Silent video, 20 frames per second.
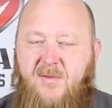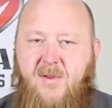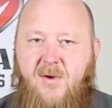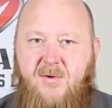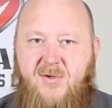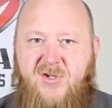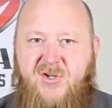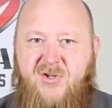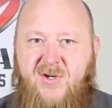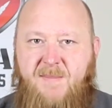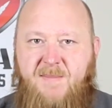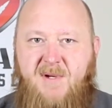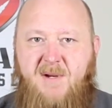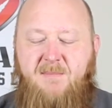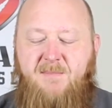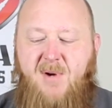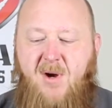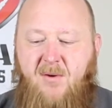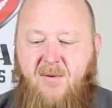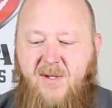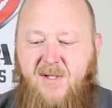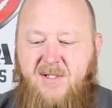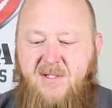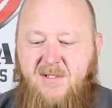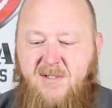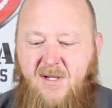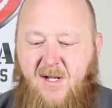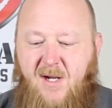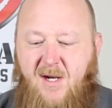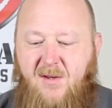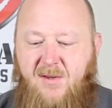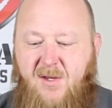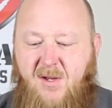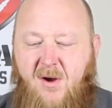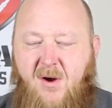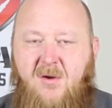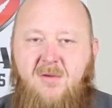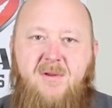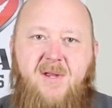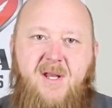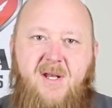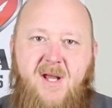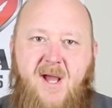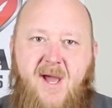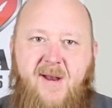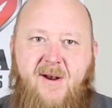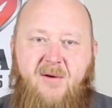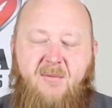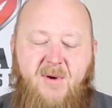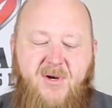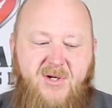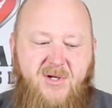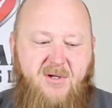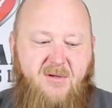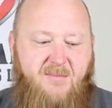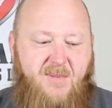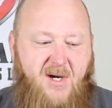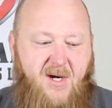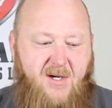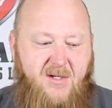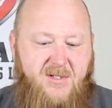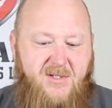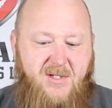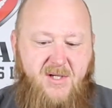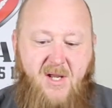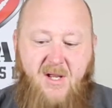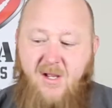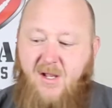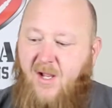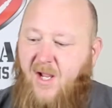Those stripped components are the only non-original parts.